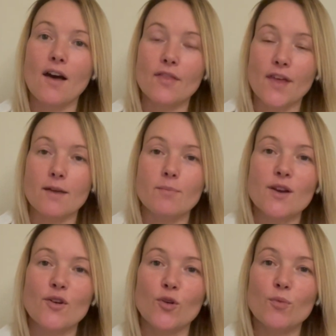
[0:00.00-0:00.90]
they
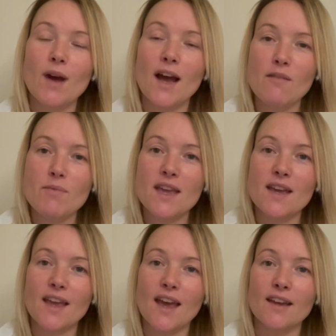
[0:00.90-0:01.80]
become happy
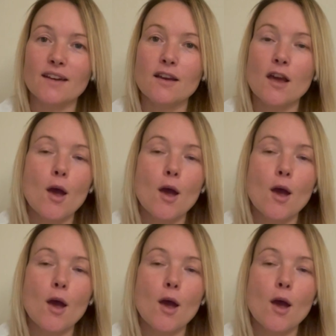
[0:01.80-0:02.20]
again.